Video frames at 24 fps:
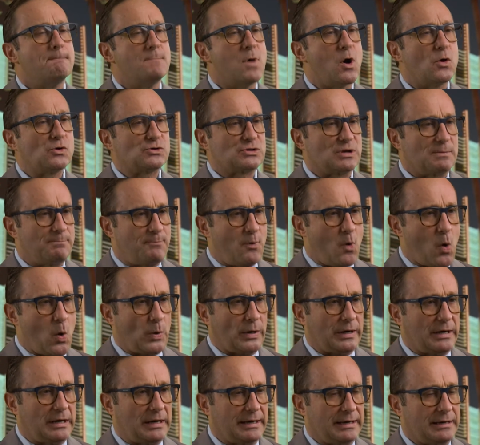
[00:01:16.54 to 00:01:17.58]
Most
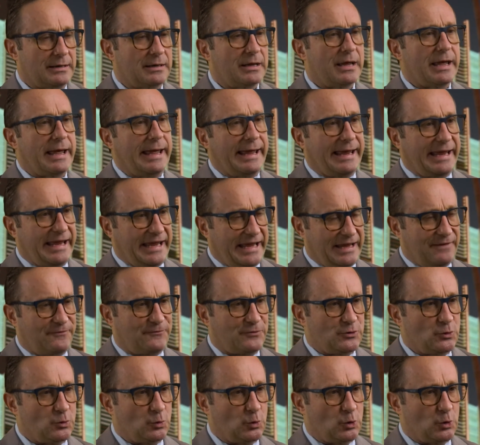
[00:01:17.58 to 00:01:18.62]
importantly, if you